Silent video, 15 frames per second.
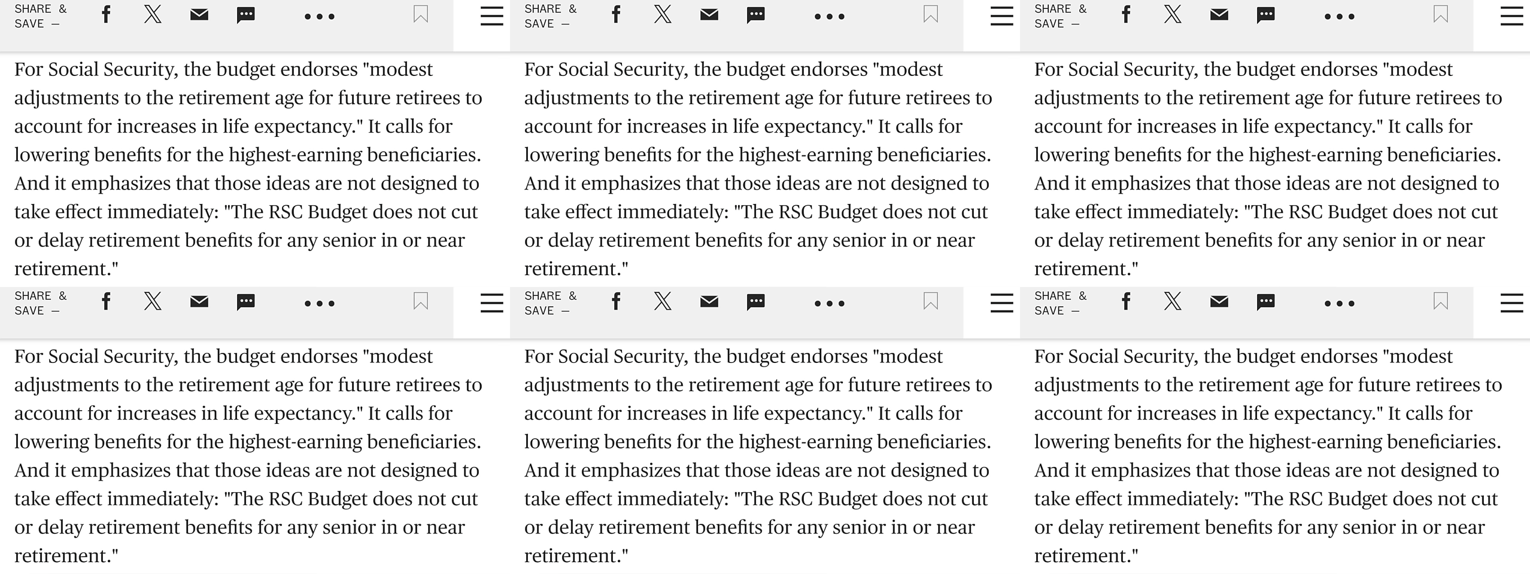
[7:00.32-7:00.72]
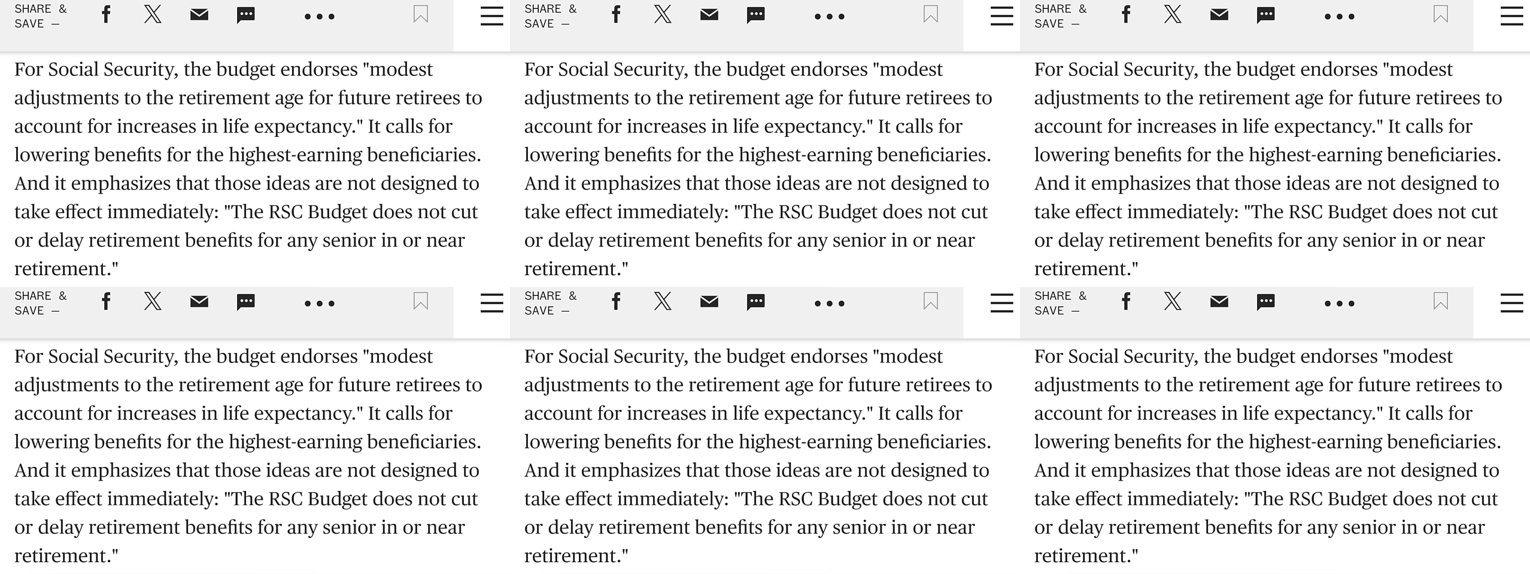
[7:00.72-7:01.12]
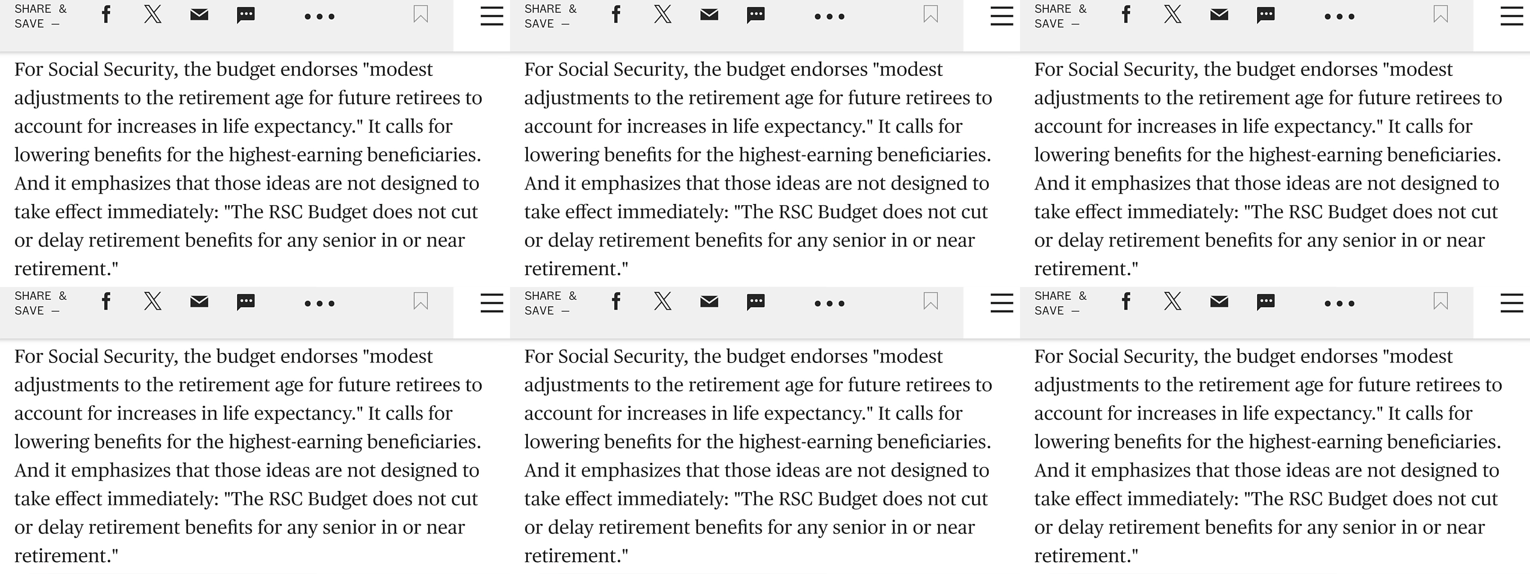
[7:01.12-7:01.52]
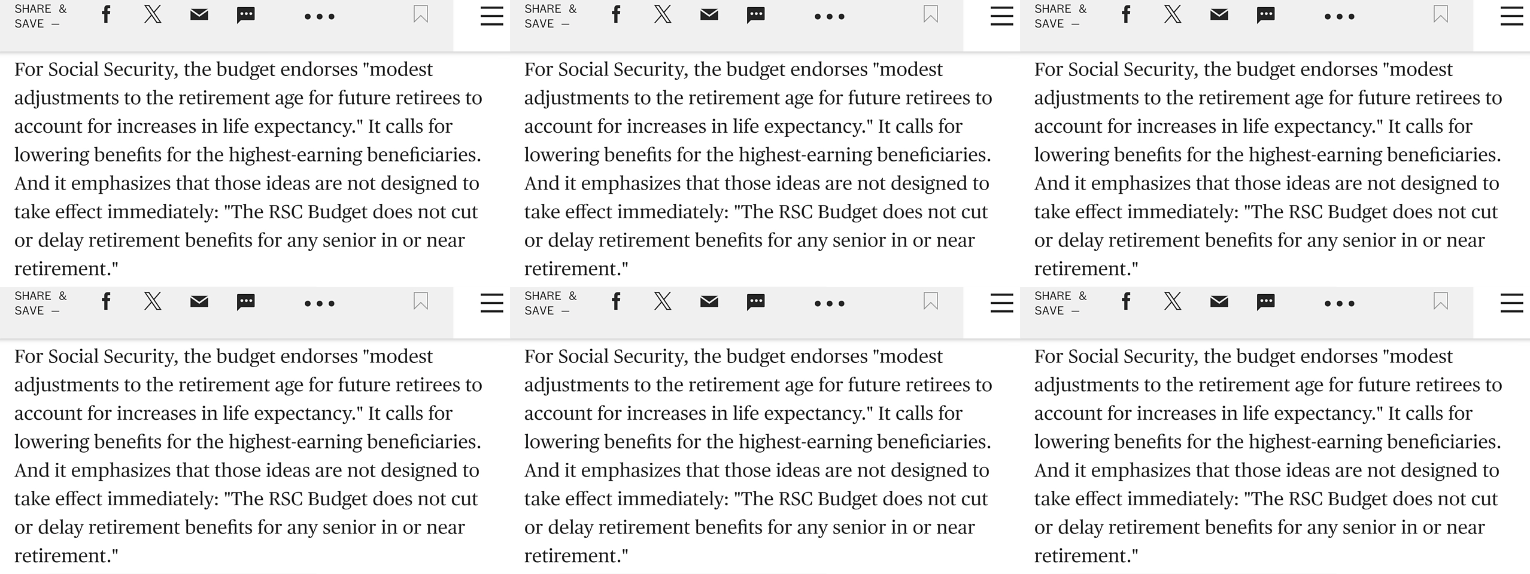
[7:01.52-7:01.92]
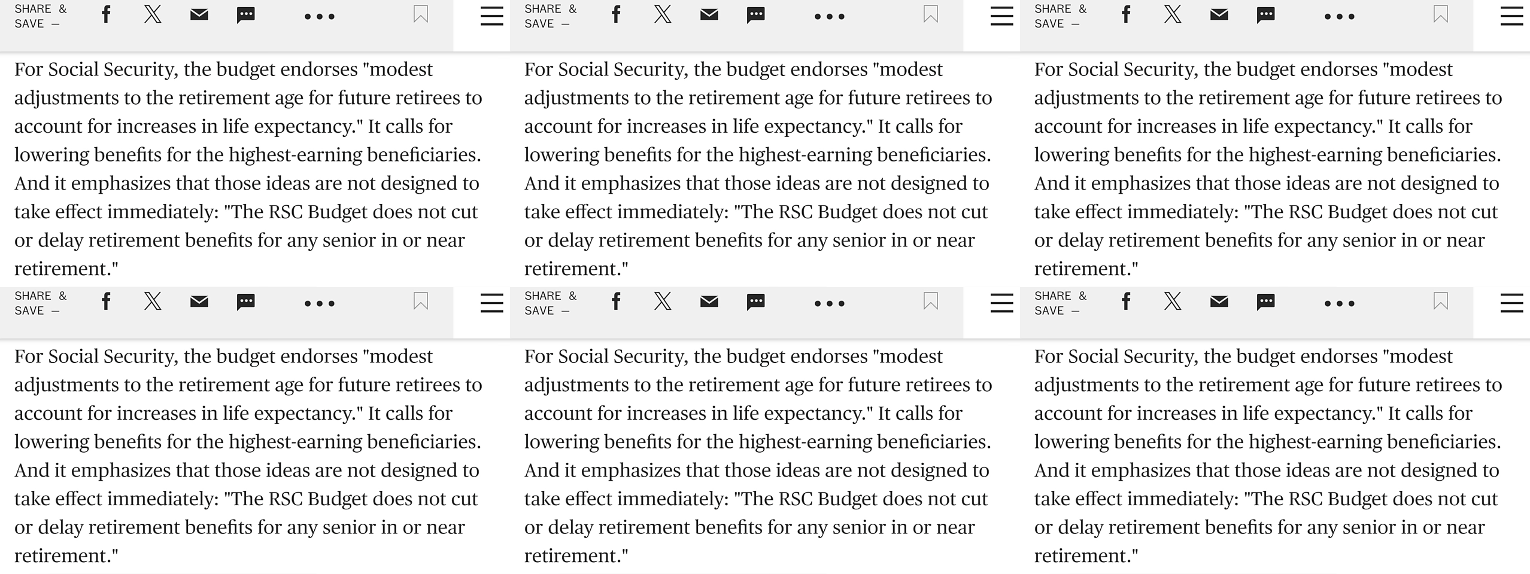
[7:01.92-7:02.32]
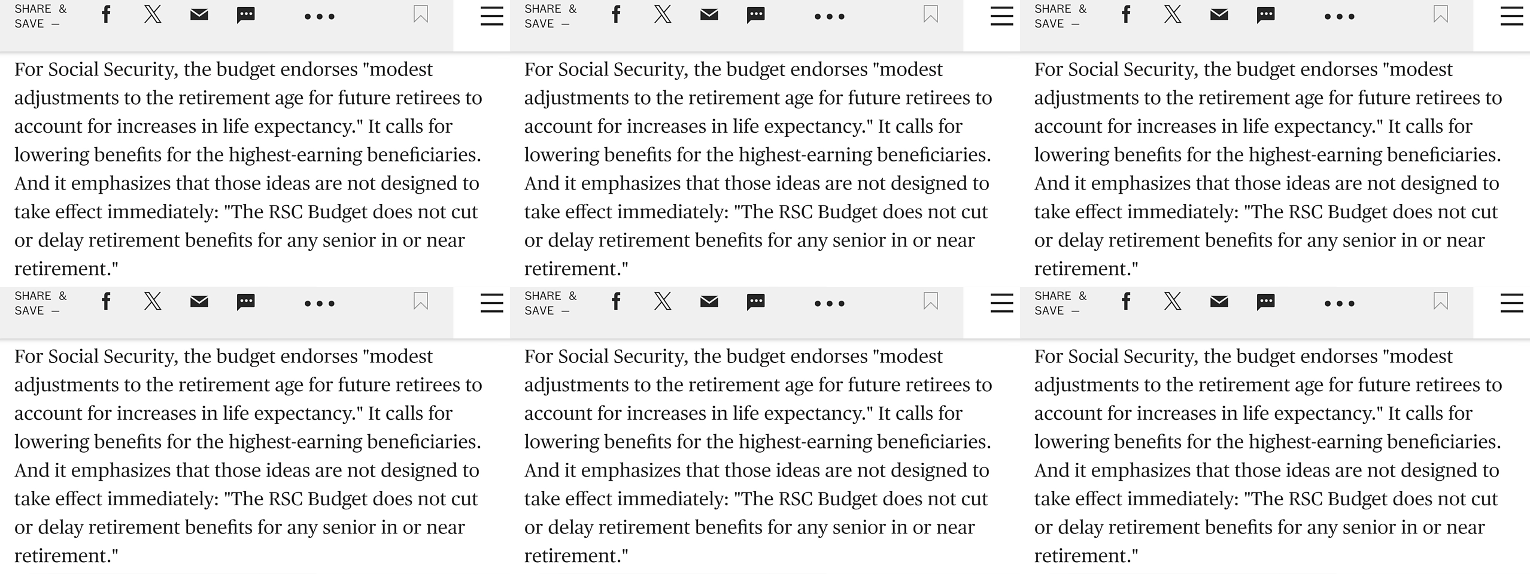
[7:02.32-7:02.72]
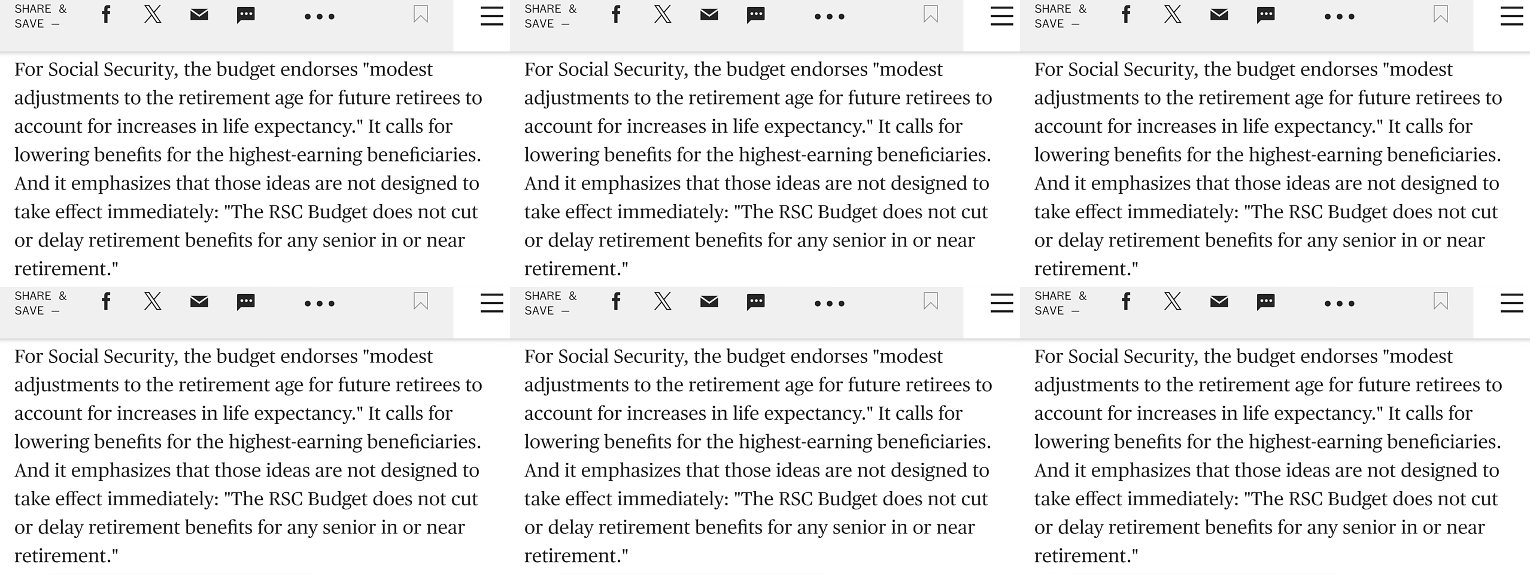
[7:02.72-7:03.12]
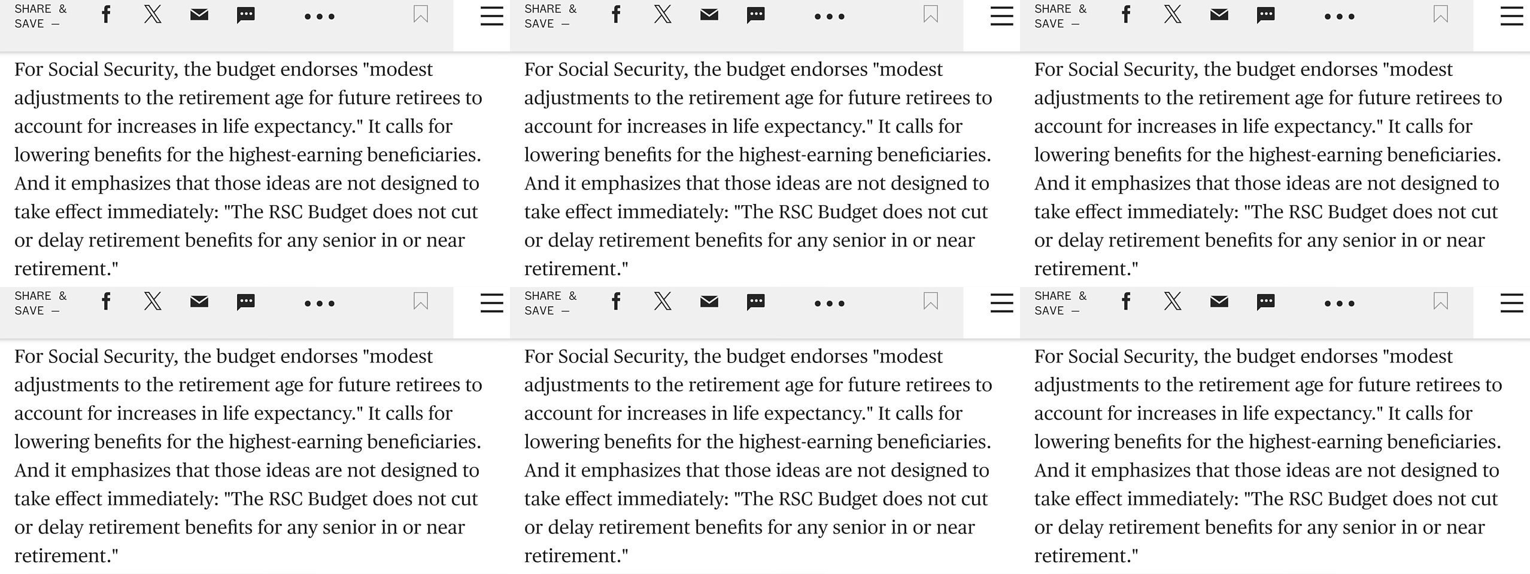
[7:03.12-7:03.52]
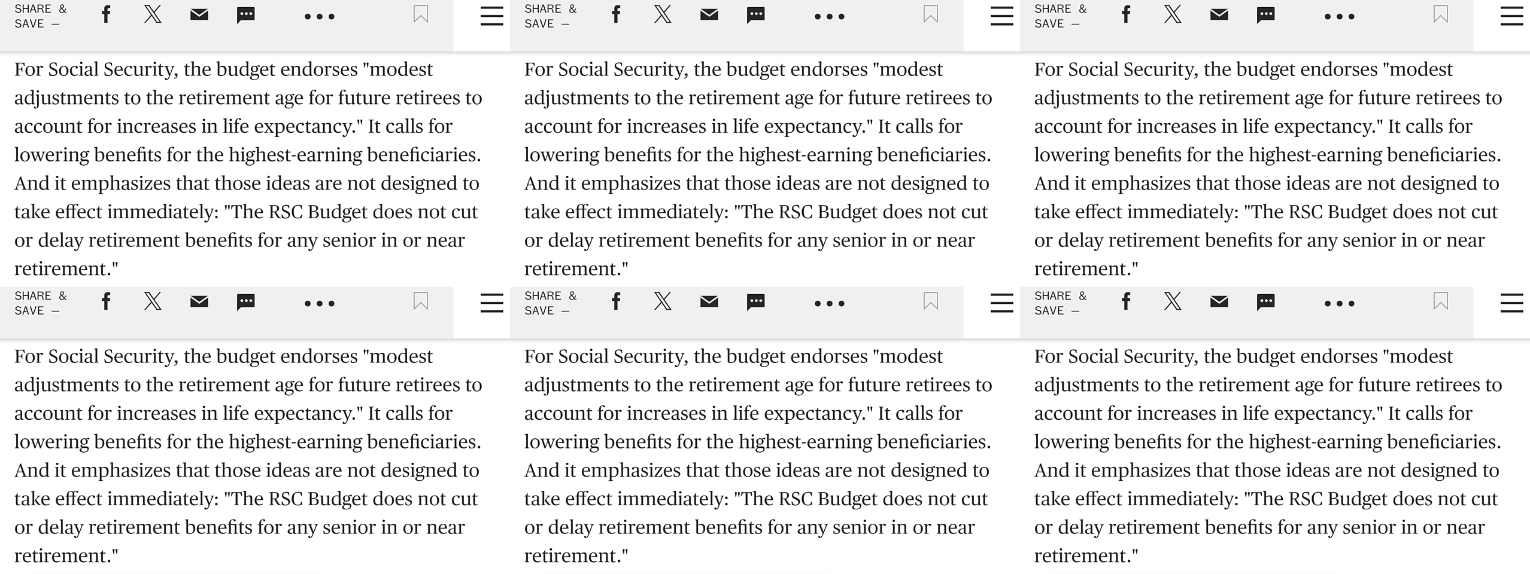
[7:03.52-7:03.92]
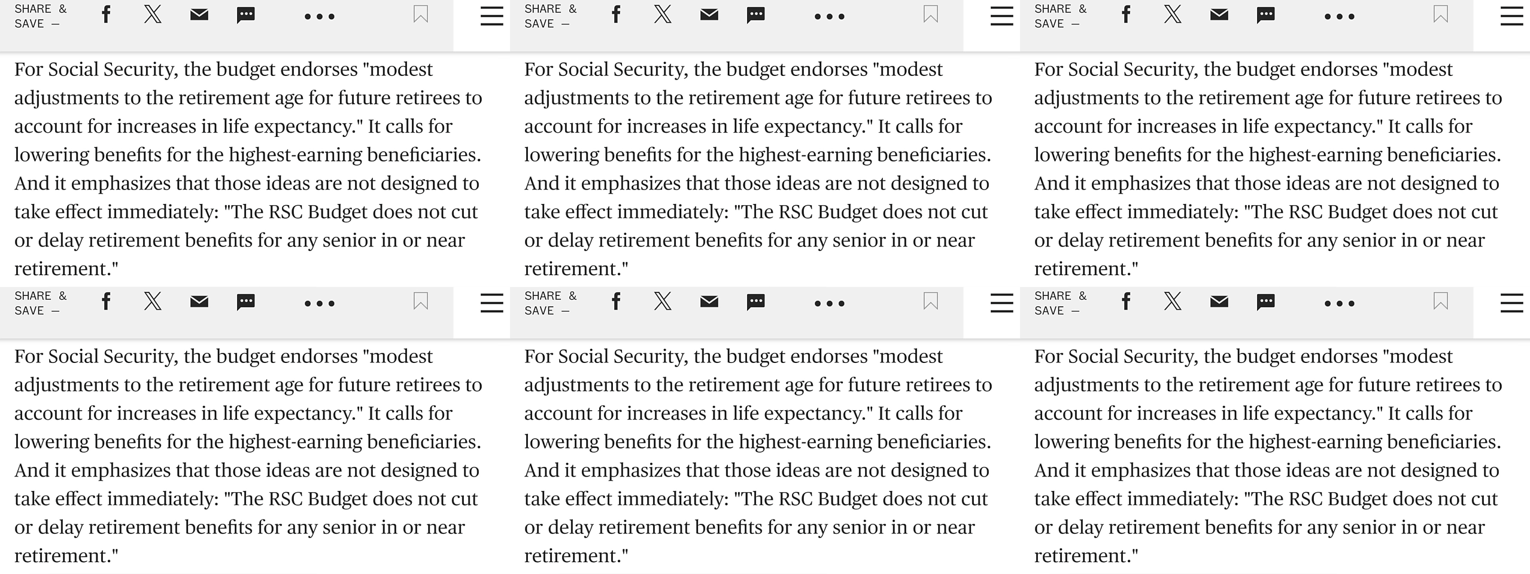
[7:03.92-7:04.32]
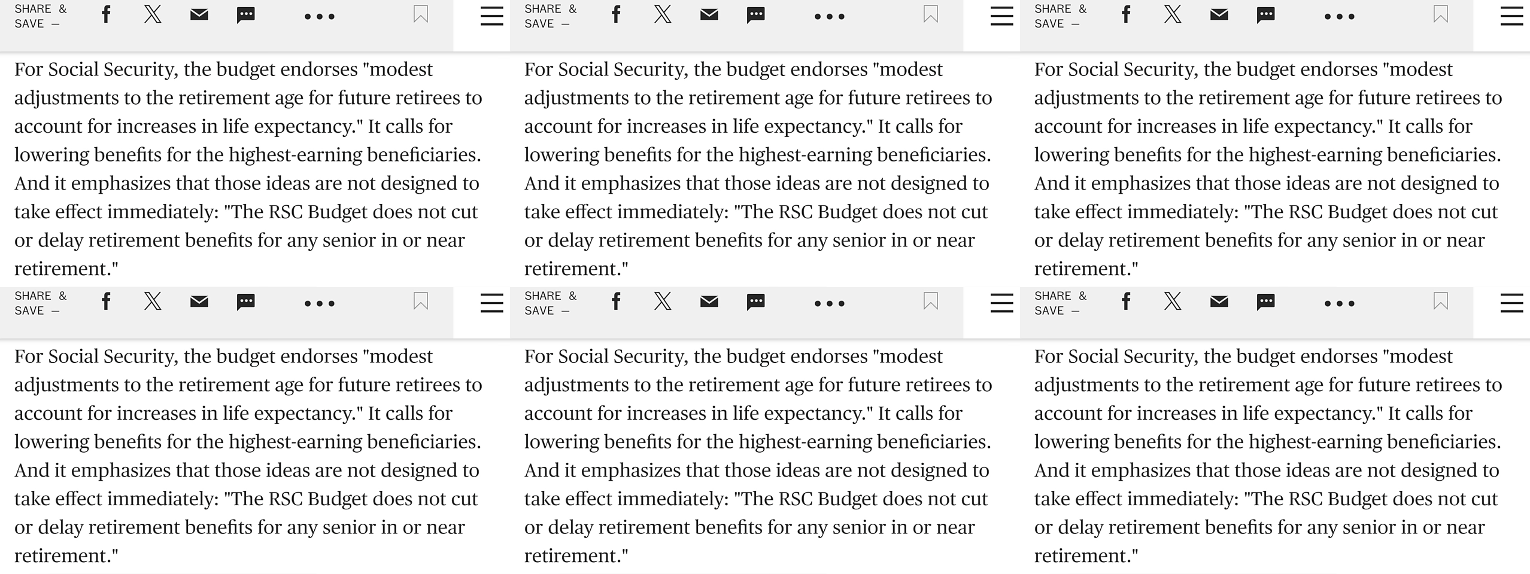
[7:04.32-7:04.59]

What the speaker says: Nobody's mouth can be seen.